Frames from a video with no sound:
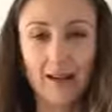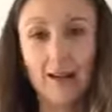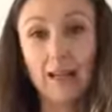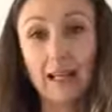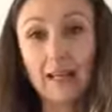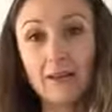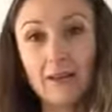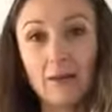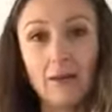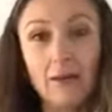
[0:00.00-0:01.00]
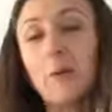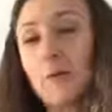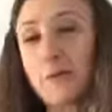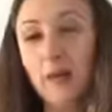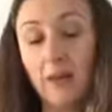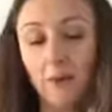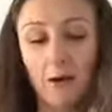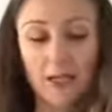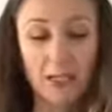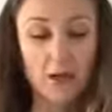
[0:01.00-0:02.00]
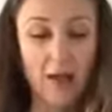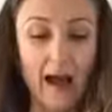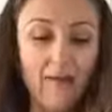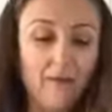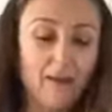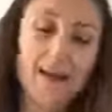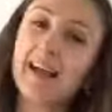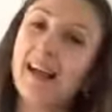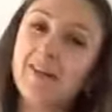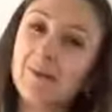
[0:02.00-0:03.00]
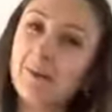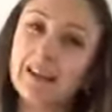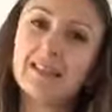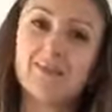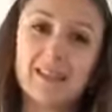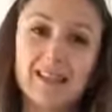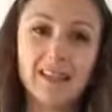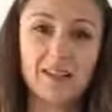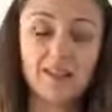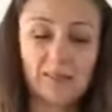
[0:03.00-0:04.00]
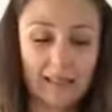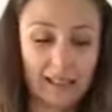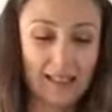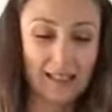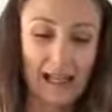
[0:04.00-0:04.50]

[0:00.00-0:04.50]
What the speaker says: cleaner or personal care product that you have, and replace it with natural ones.